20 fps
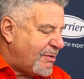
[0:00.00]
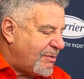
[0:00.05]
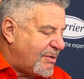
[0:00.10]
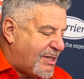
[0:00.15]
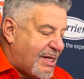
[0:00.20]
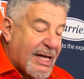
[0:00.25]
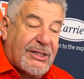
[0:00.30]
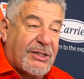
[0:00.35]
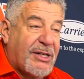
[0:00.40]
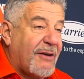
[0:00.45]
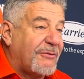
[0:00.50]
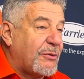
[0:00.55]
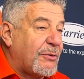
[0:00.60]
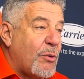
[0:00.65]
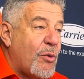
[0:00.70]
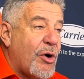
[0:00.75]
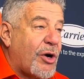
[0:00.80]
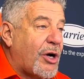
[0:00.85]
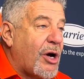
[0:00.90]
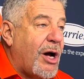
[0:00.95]
Got stuff to
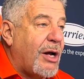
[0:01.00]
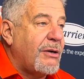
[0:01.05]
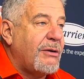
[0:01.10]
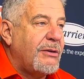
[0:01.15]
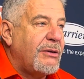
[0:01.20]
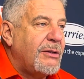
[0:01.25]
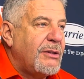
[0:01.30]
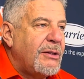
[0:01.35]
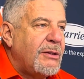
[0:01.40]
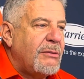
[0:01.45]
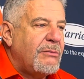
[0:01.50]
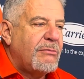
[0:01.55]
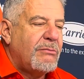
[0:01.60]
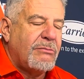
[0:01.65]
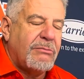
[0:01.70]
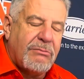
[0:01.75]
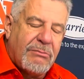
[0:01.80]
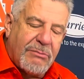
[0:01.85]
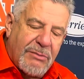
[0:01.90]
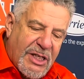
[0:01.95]
work on.
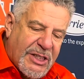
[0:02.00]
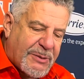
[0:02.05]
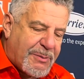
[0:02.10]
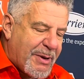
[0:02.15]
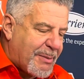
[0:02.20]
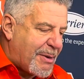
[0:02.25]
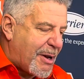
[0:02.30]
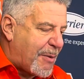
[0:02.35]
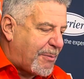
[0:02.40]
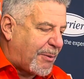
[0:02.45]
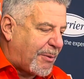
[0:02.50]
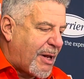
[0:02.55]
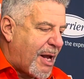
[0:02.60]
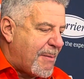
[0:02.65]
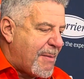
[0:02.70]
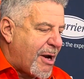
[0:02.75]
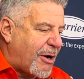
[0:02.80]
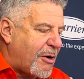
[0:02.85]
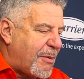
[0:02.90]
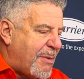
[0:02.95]
Needs to be a better playmaker, a